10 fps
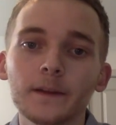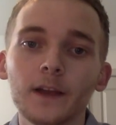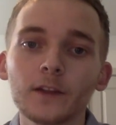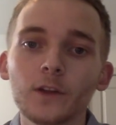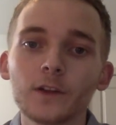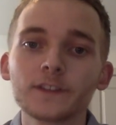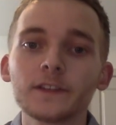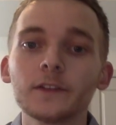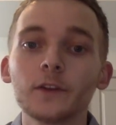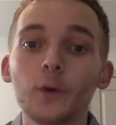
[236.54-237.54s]
Gun laws in
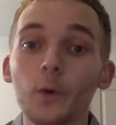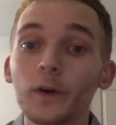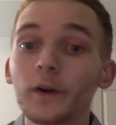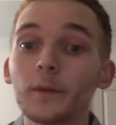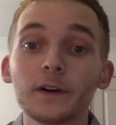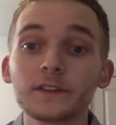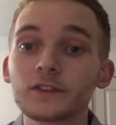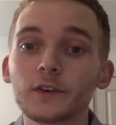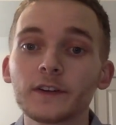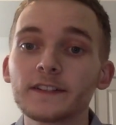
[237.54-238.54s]
Illinois are among the
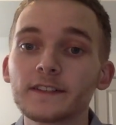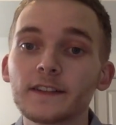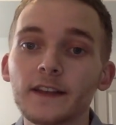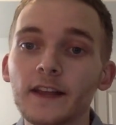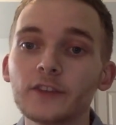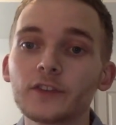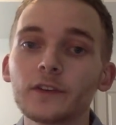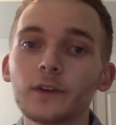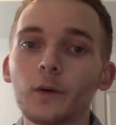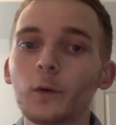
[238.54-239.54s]
strictest in the
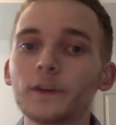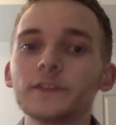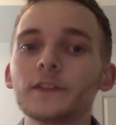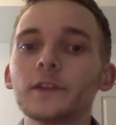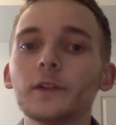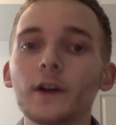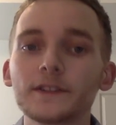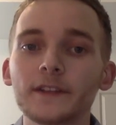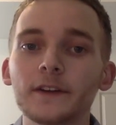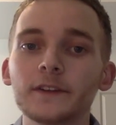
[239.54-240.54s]
nation, according to the Law
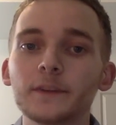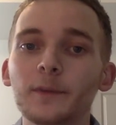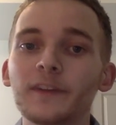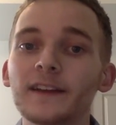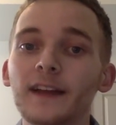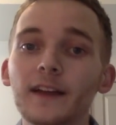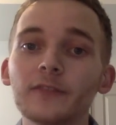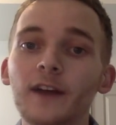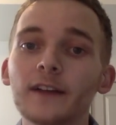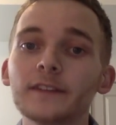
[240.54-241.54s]
Center to Prevent Gun
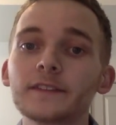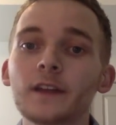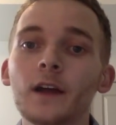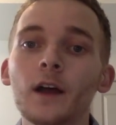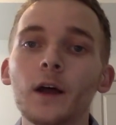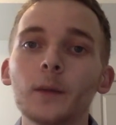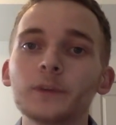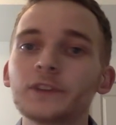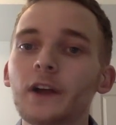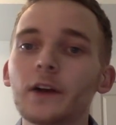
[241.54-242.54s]
Violence,
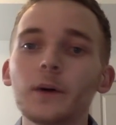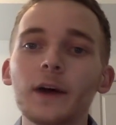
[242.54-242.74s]
but Chicago